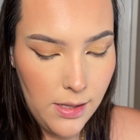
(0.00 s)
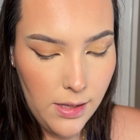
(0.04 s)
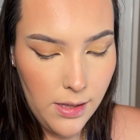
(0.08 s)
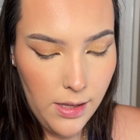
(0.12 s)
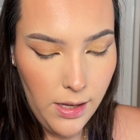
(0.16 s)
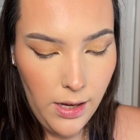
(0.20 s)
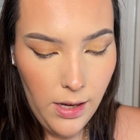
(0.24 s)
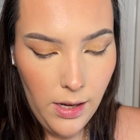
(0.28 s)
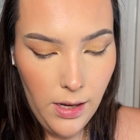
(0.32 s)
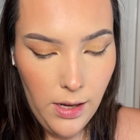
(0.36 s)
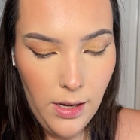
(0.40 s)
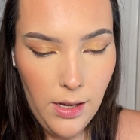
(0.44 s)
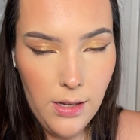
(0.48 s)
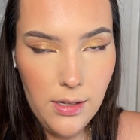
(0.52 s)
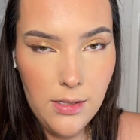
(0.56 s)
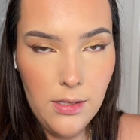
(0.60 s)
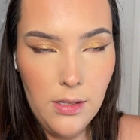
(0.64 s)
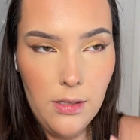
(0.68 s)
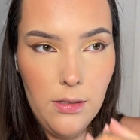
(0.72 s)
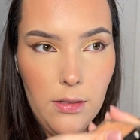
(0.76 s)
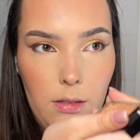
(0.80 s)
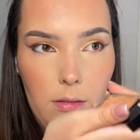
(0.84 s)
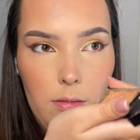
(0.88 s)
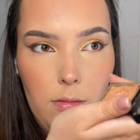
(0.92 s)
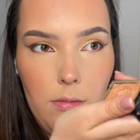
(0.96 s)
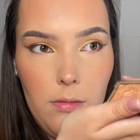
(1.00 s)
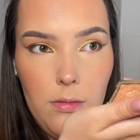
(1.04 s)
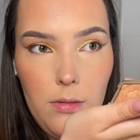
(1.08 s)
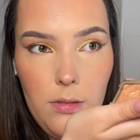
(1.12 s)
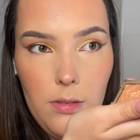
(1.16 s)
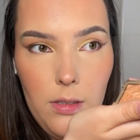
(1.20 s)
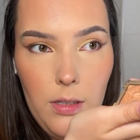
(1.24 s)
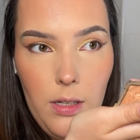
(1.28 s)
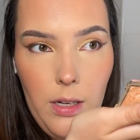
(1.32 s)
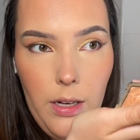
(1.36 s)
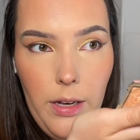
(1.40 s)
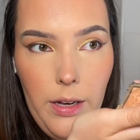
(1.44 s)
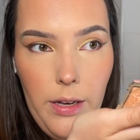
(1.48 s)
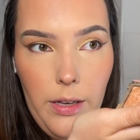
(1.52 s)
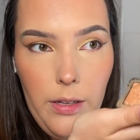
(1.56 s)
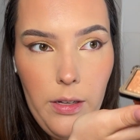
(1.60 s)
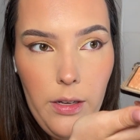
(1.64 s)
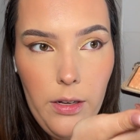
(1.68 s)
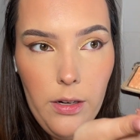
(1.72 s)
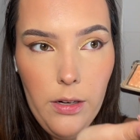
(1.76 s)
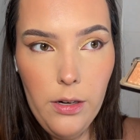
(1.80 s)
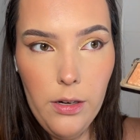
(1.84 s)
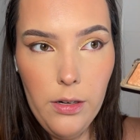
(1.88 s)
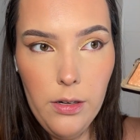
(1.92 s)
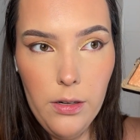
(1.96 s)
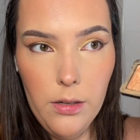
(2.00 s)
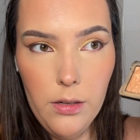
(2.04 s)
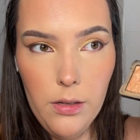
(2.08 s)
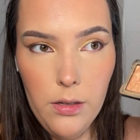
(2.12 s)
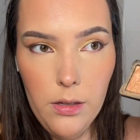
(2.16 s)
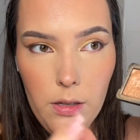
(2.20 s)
thing as a highlighter.